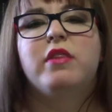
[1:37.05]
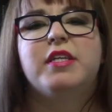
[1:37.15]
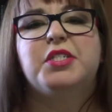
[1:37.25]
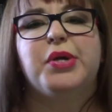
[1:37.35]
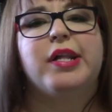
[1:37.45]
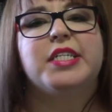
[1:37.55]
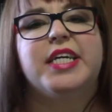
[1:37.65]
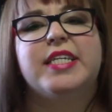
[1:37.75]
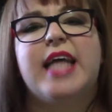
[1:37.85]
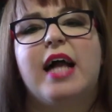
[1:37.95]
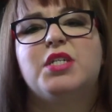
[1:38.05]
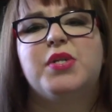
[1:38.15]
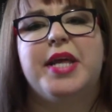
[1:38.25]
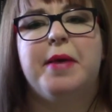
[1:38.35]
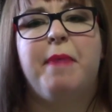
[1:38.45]
This trilogy is
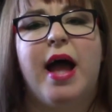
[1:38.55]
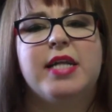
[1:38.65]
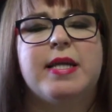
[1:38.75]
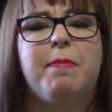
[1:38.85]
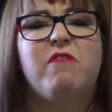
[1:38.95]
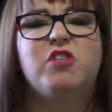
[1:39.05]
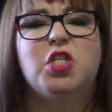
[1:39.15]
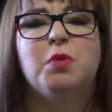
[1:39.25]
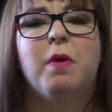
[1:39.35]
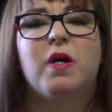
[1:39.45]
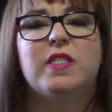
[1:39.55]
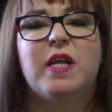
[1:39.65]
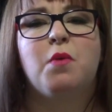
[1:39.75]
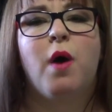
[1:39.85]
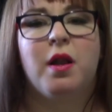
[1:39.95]
actually a bind-up of two books
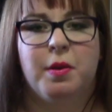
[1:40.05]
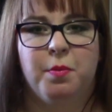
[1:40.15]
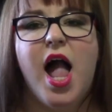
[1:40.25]
in one,